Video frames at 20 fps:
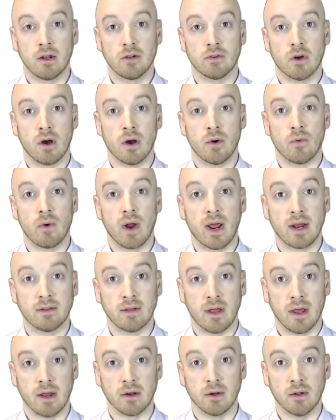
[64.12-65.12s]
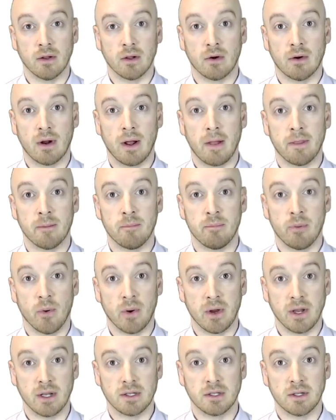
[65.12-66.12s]
to draw a rectangle around the
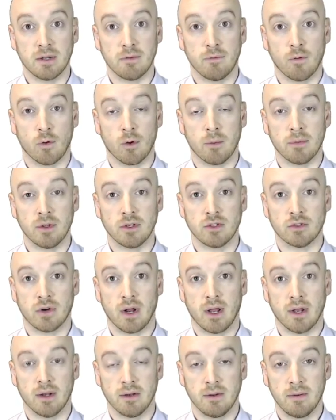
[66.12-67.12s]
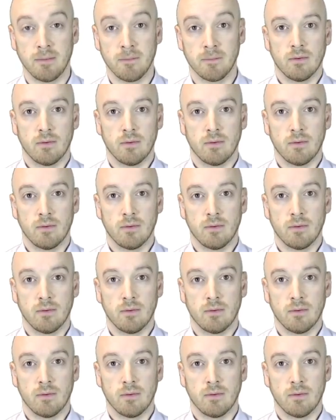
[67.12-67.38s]
points that form the trend.